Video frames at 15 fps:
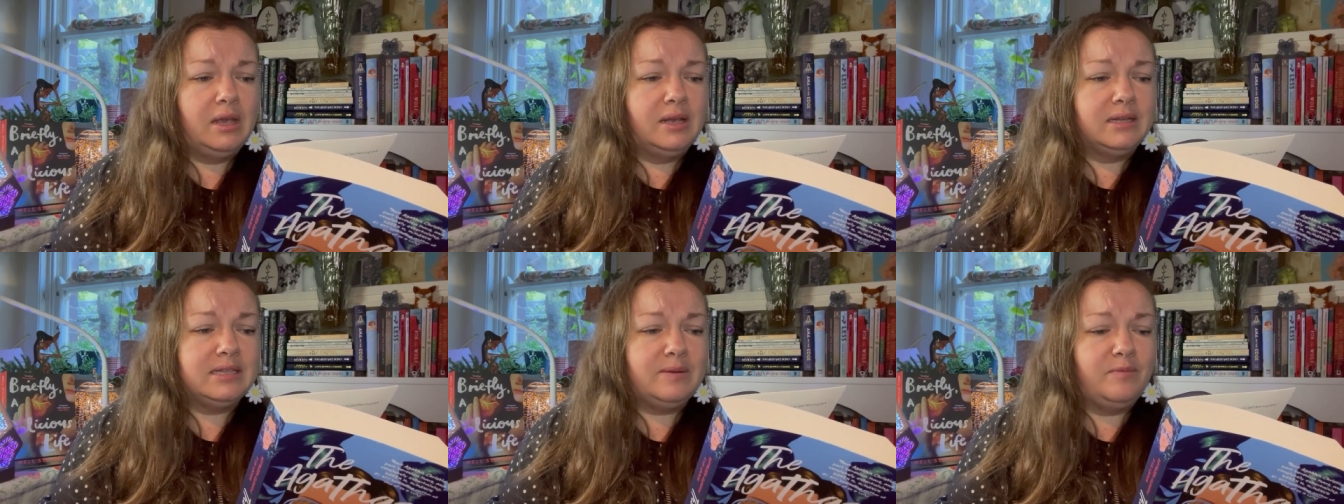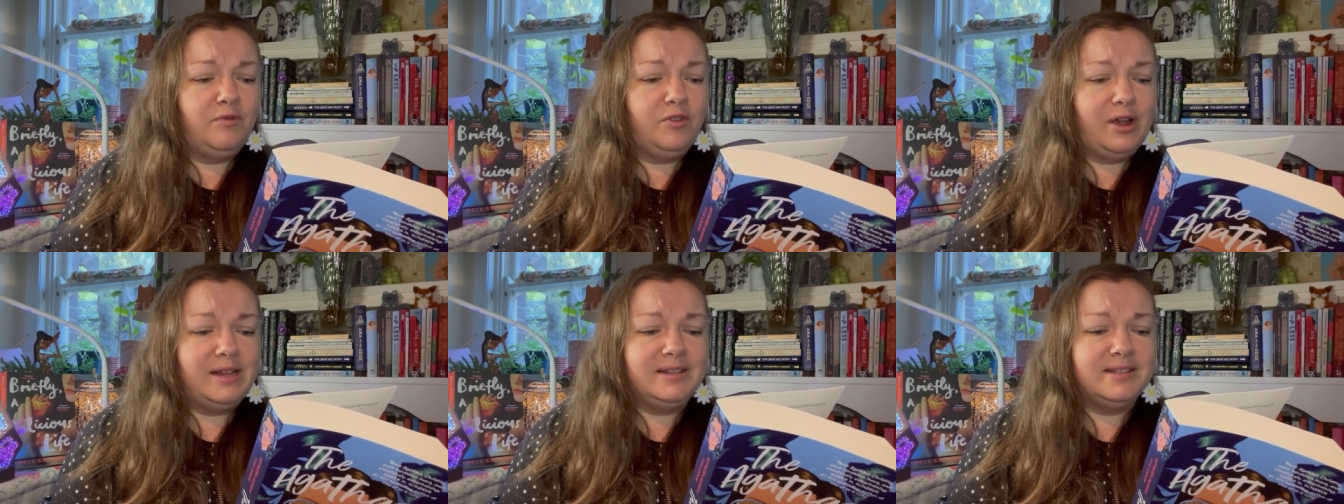some
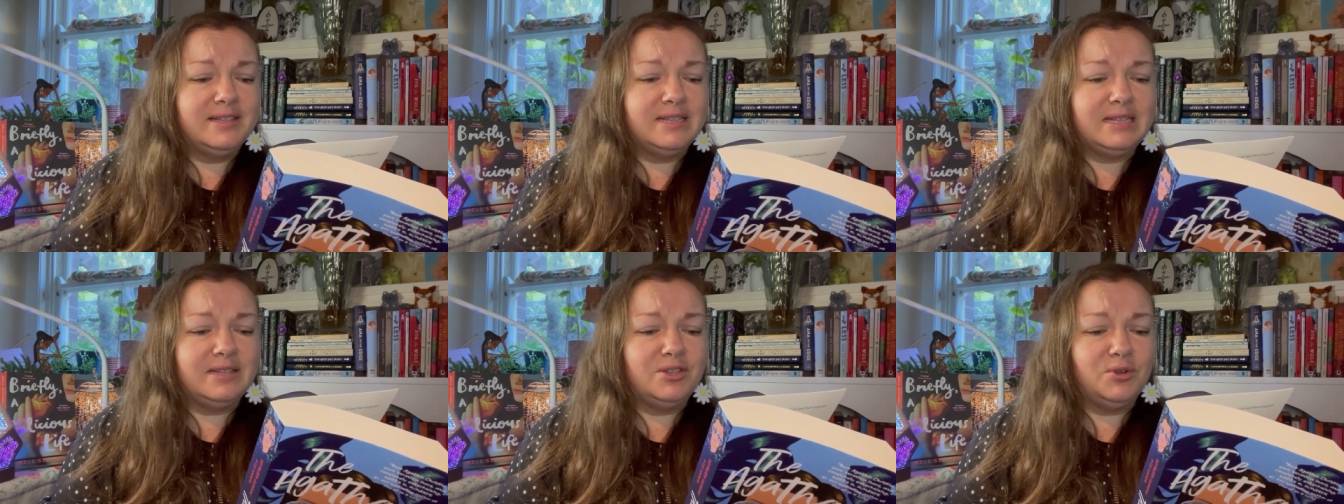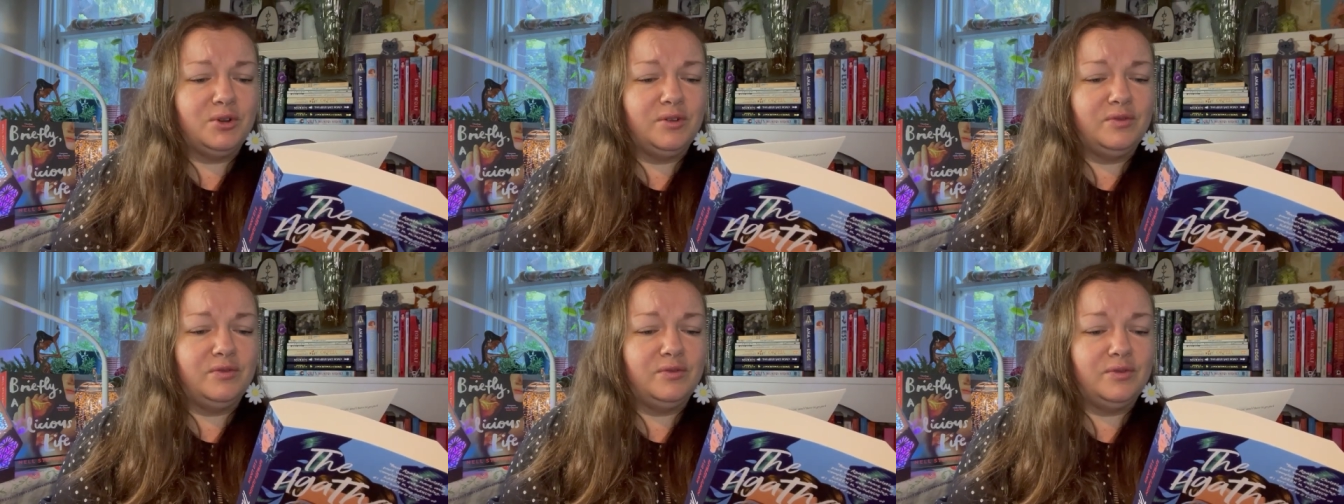friends sort
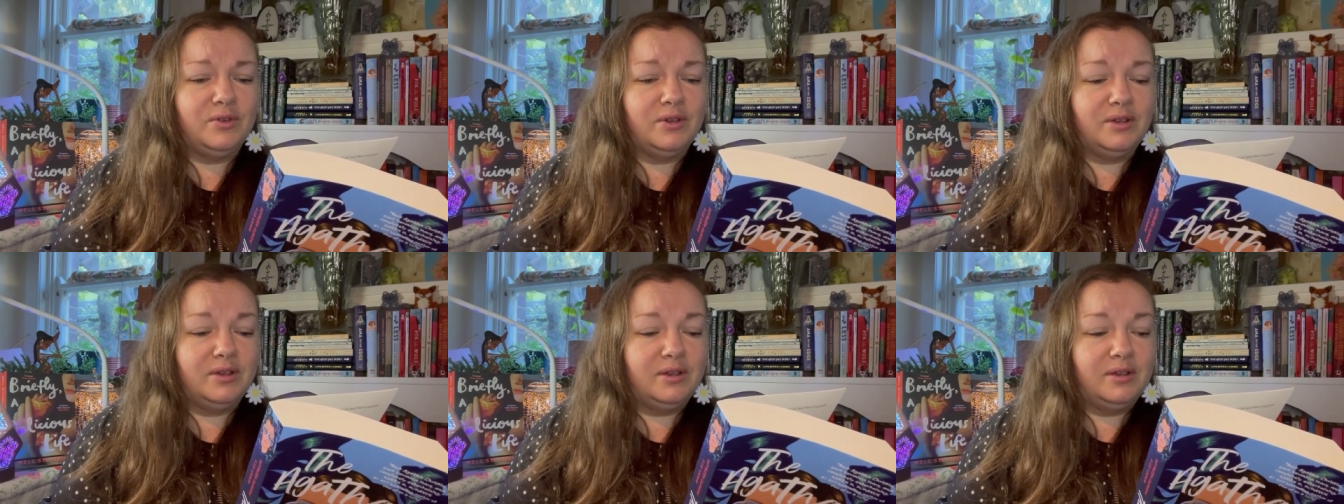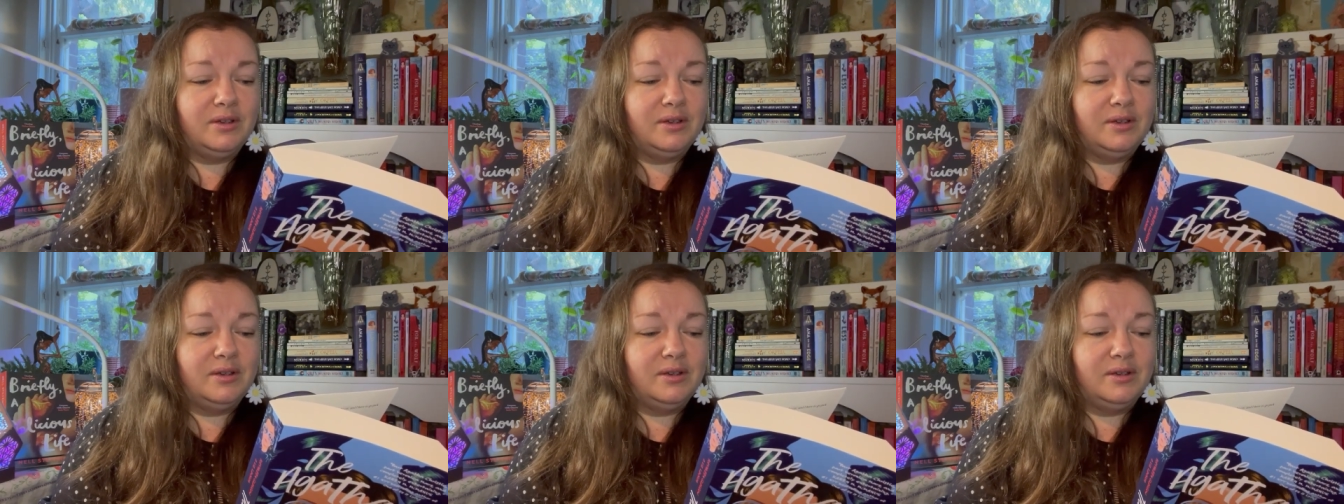of
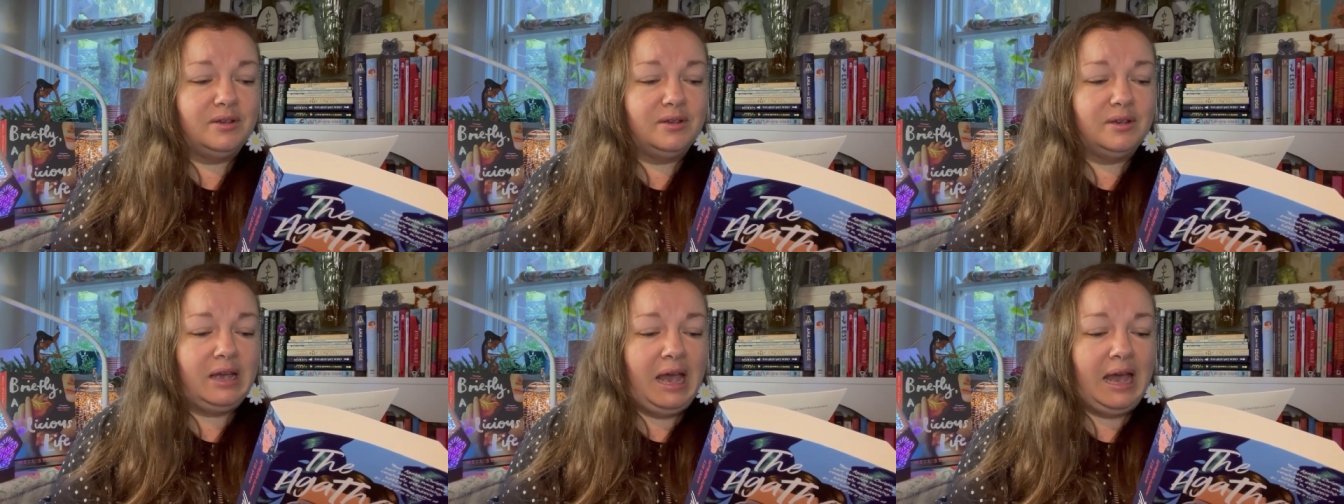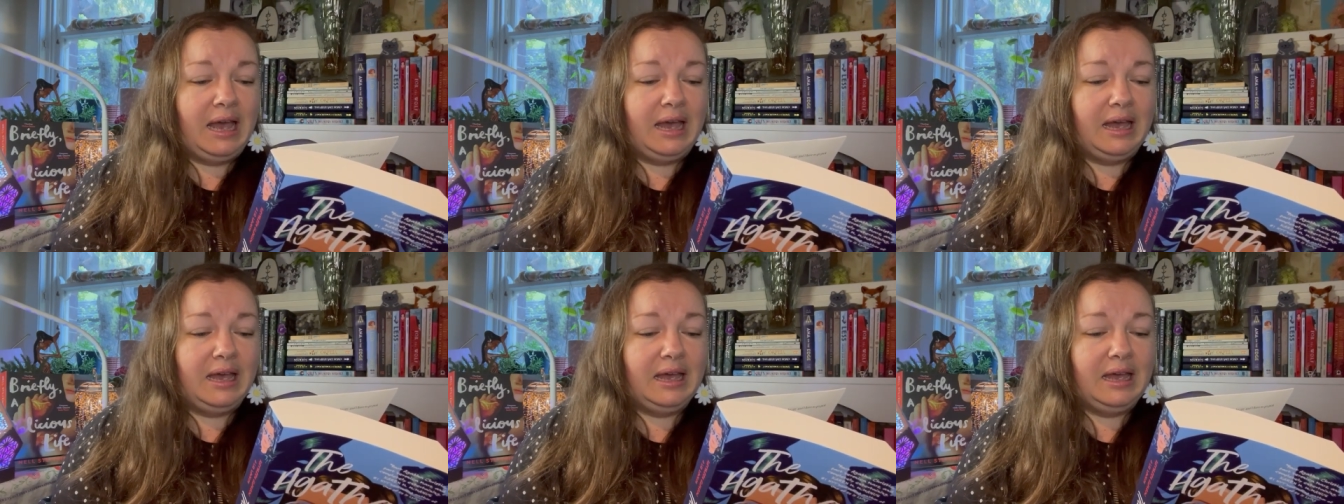
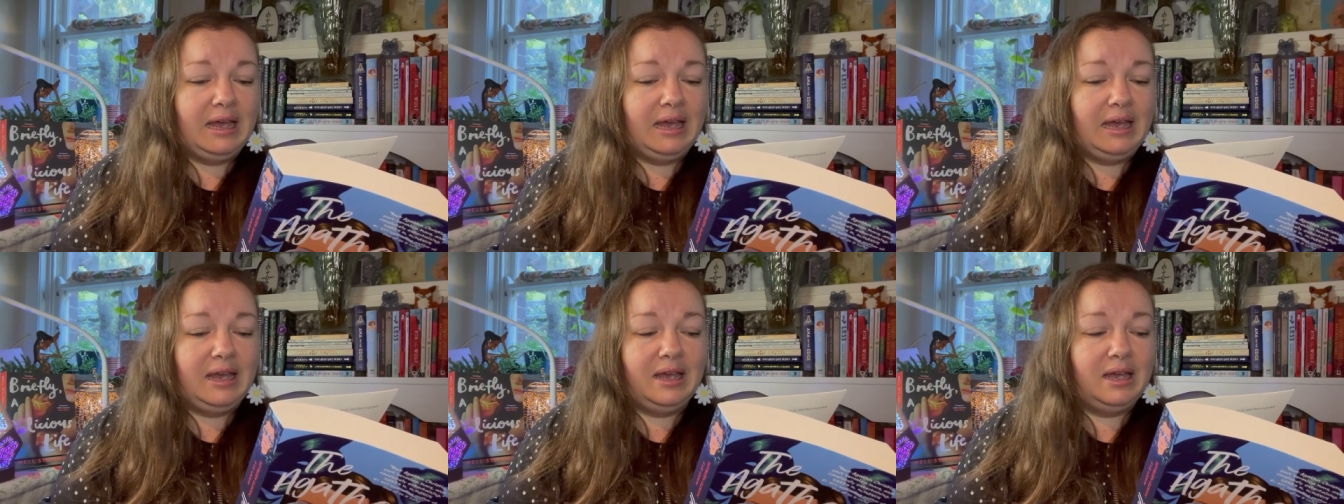uh,